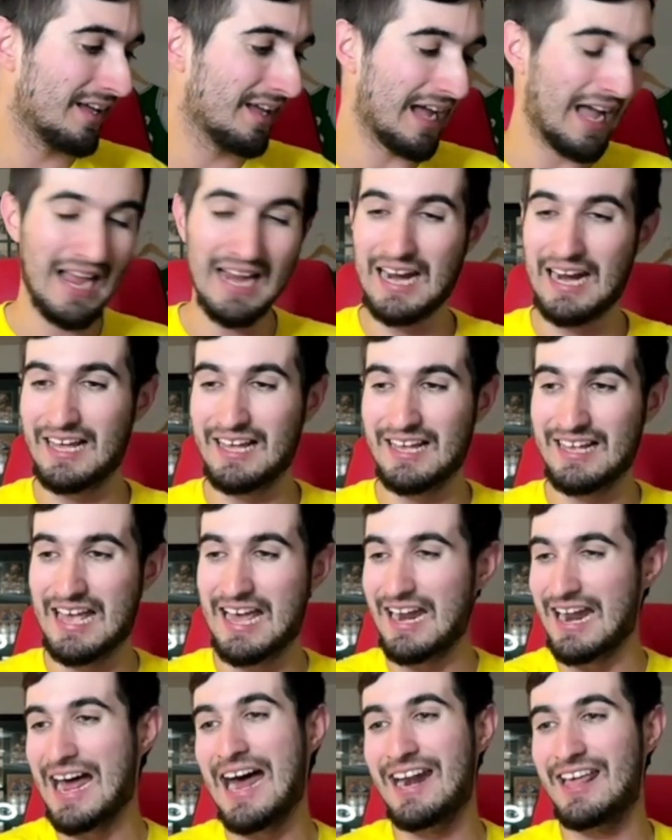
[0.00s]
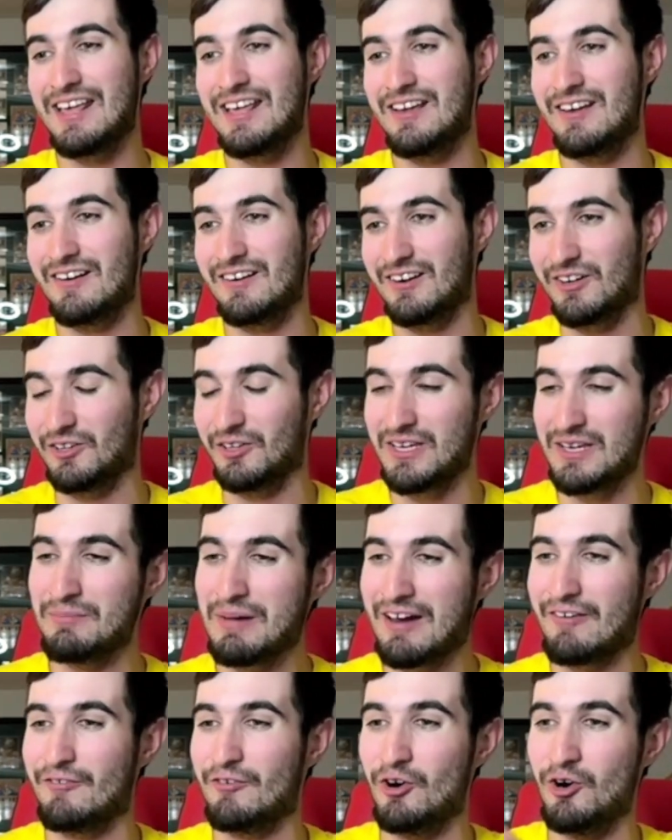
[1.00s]
I got to head out of here, clean
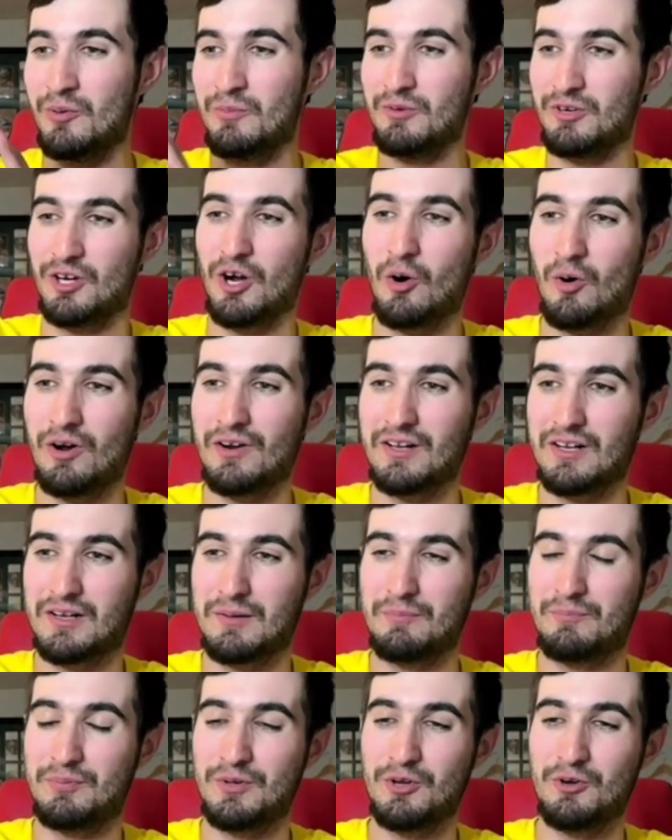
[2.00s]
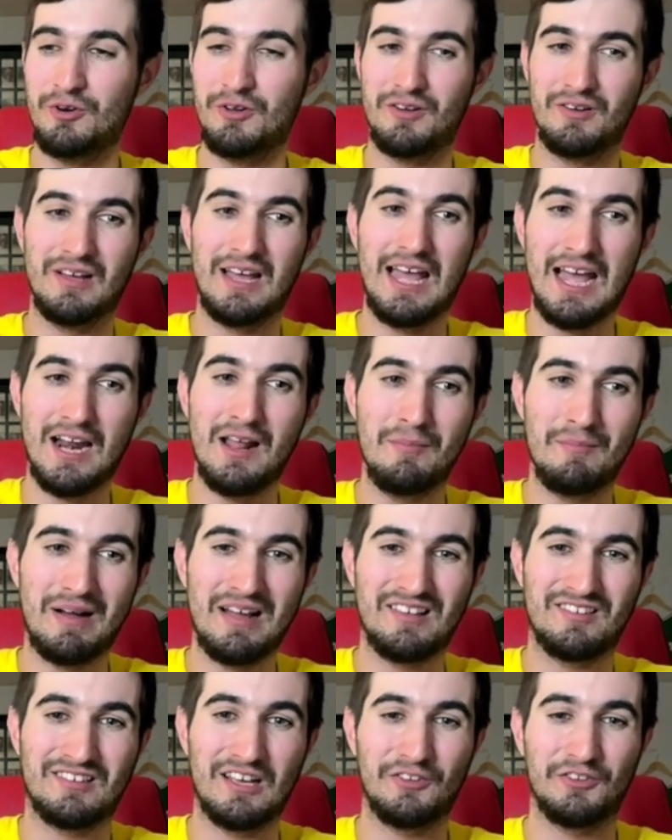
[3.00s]
my room, go on the computer, edit my
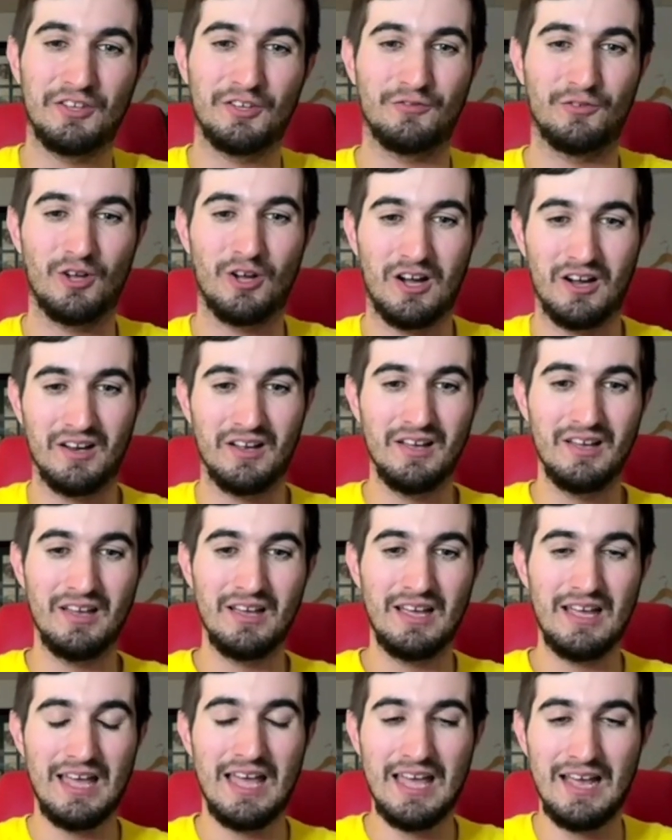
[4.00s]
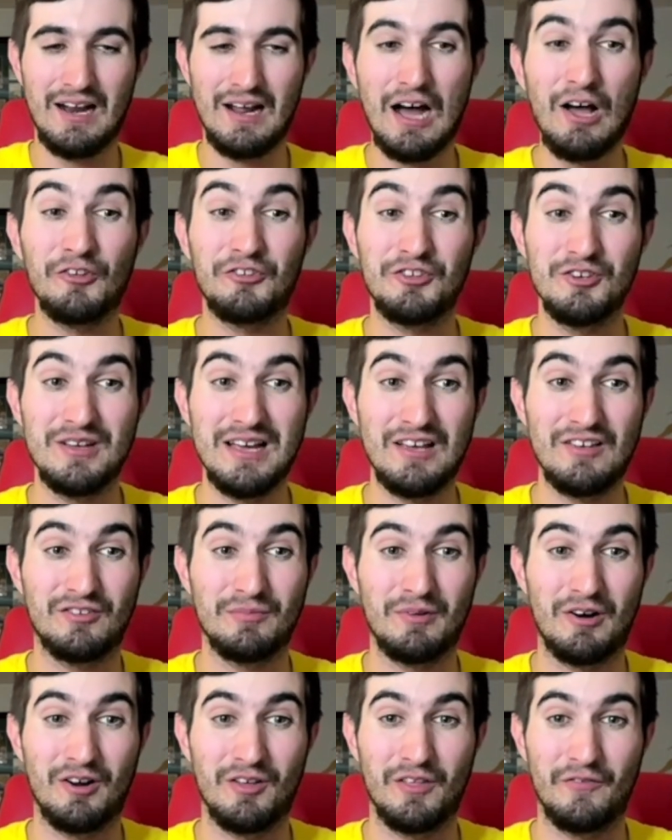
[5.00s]
Celtics vlog, and I'll see you guys
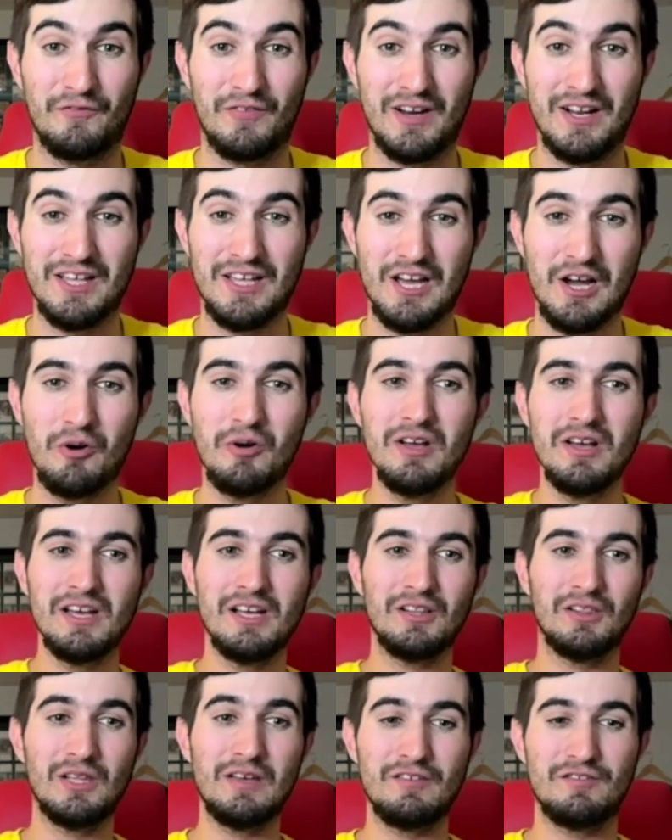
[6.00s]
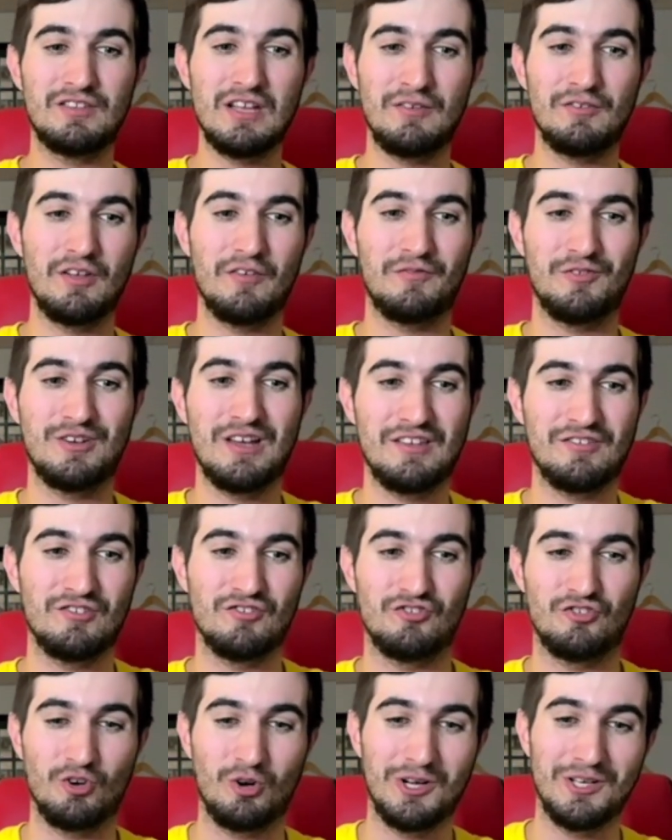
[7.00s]
tomorrow on the video. Leave a thumbs up if you guys
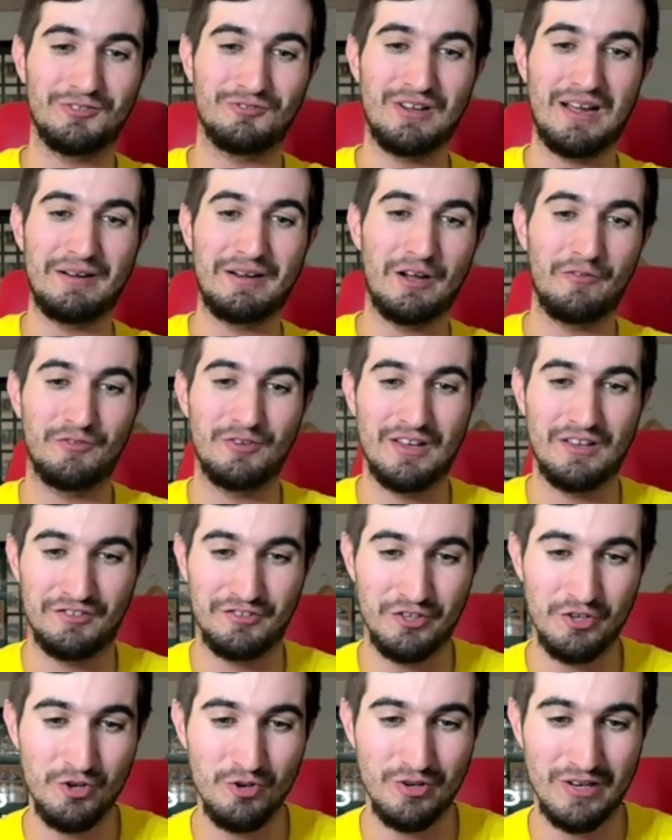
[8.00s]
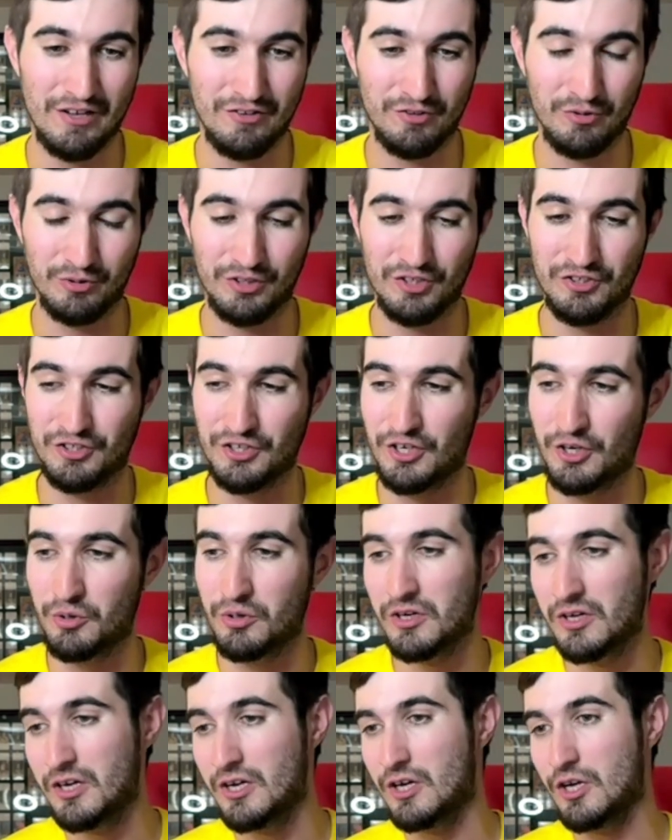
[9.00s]
enjoyed. Subscribe now if you guys are new. You guys know what to do.
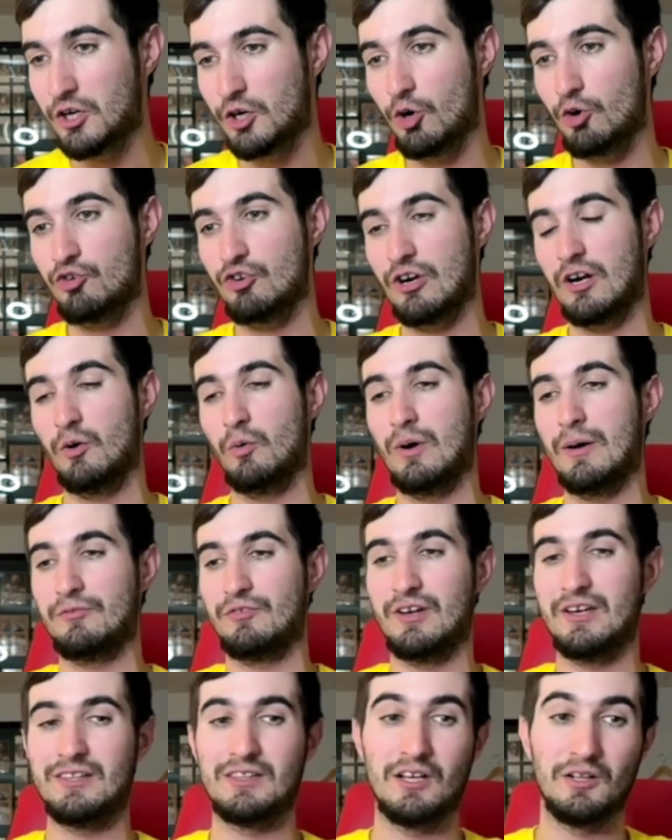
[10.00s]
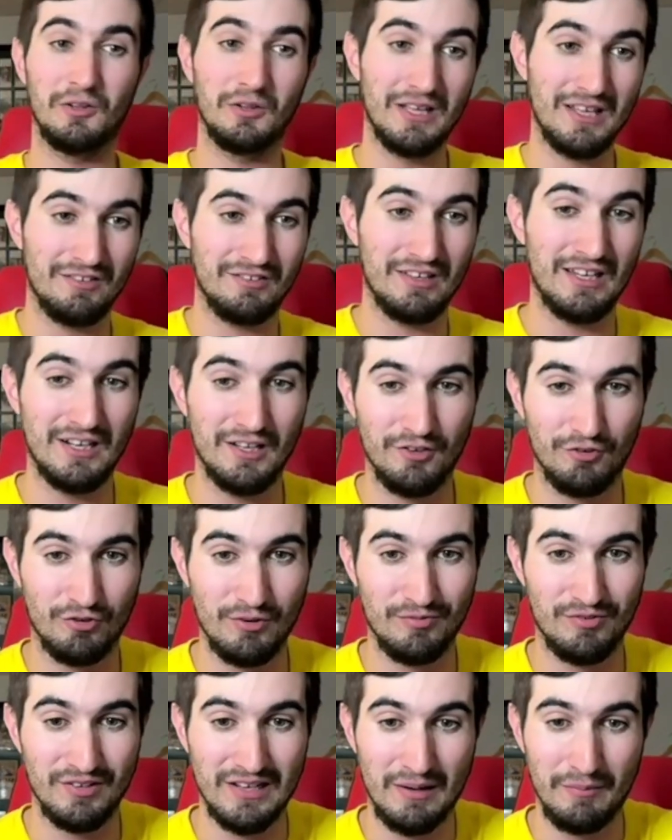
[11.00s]
Go check out our website. The link's in the
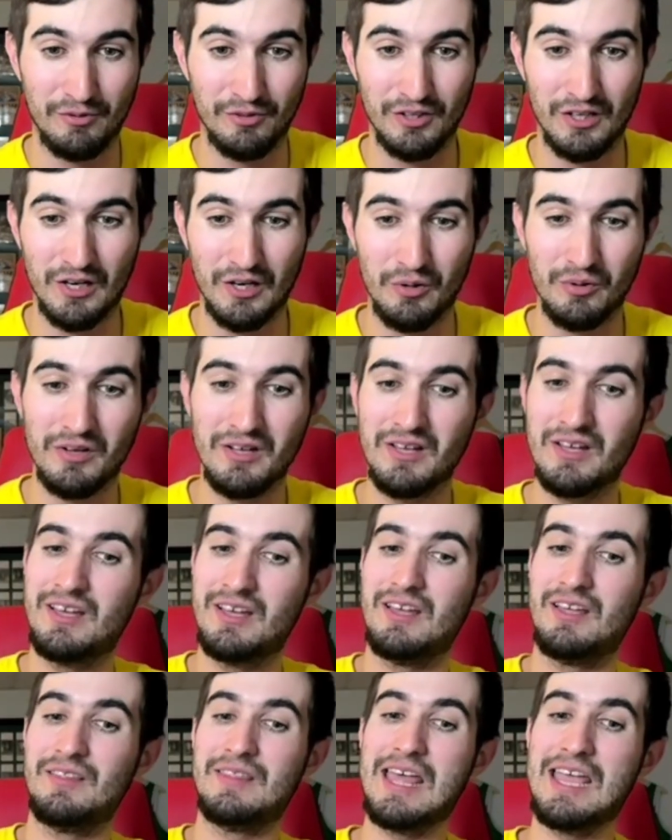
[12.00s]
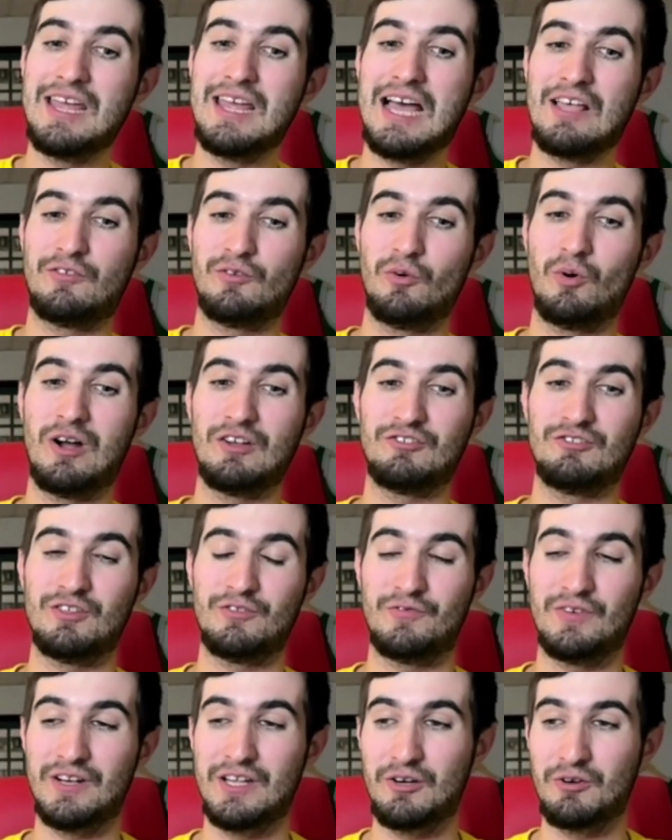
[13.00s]
description down below. Thank you guys for watching this
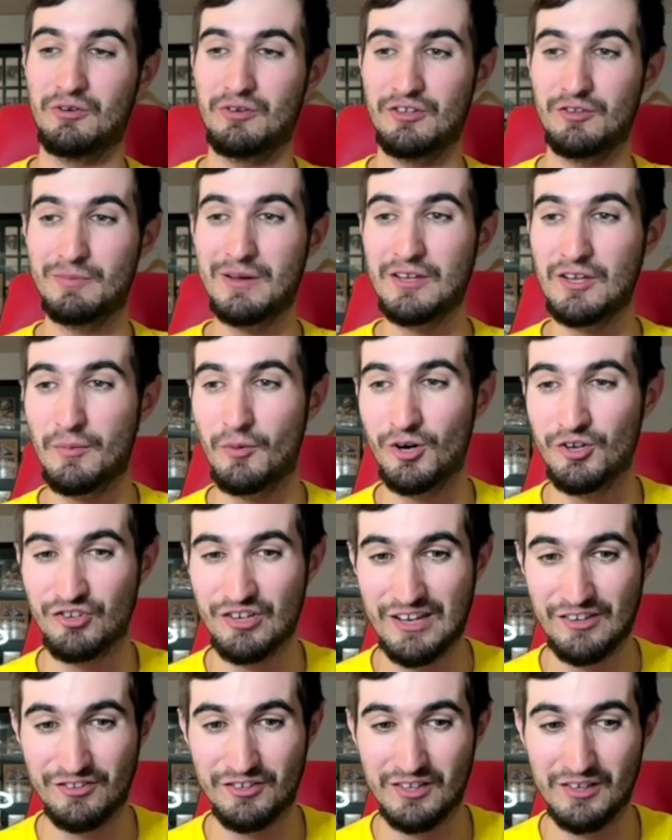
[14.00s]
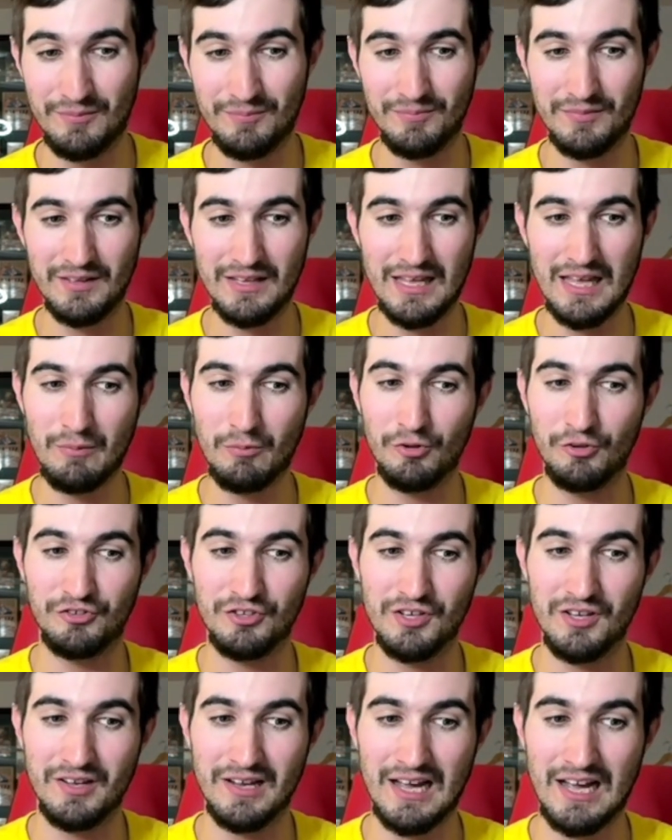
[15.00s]
video. It's been your boy Jesse, and we'll see
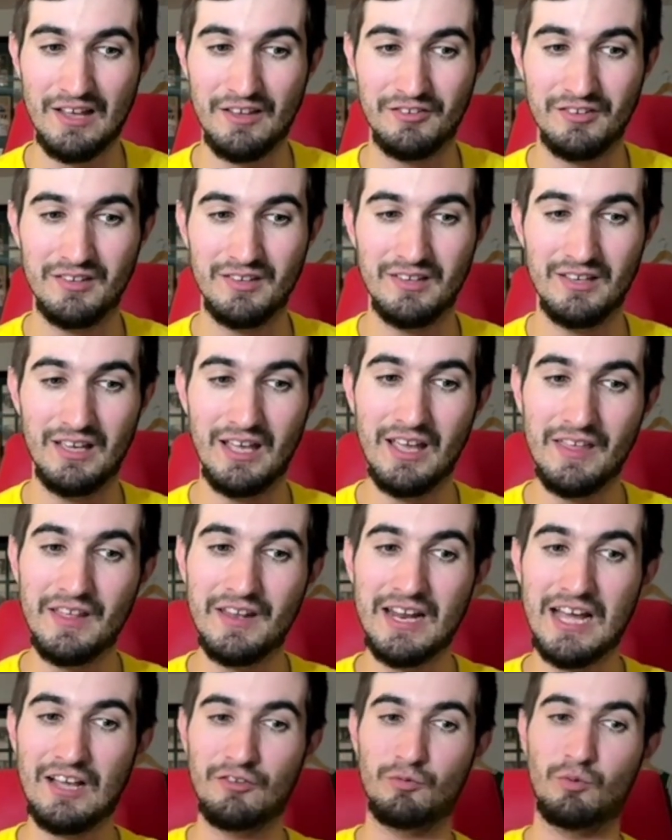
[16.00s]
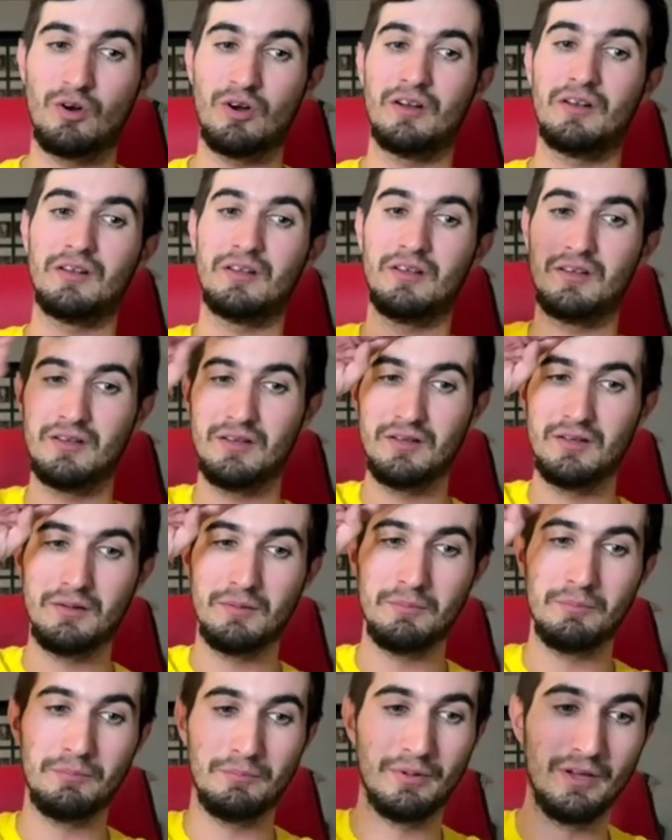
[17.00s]
you guys in the next one.
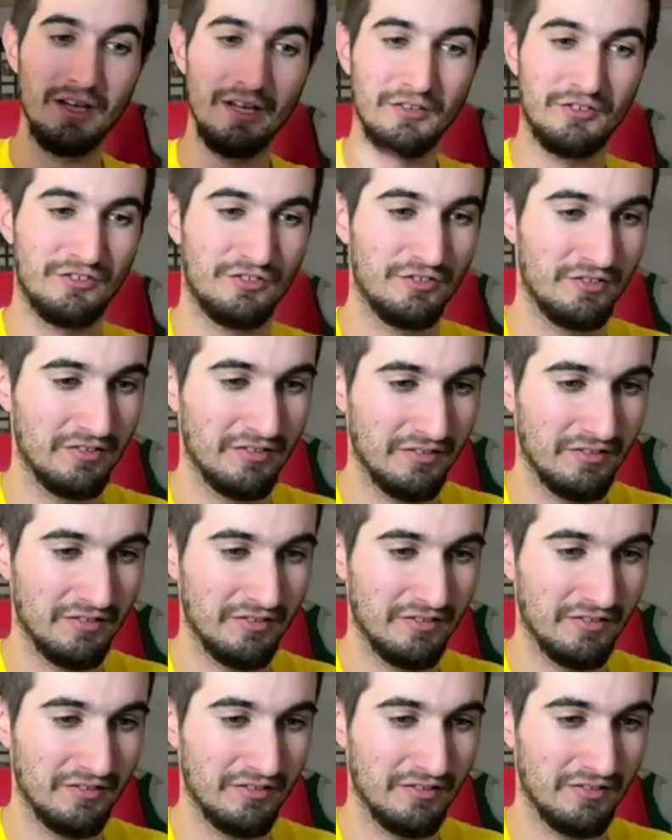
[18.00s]
Peace!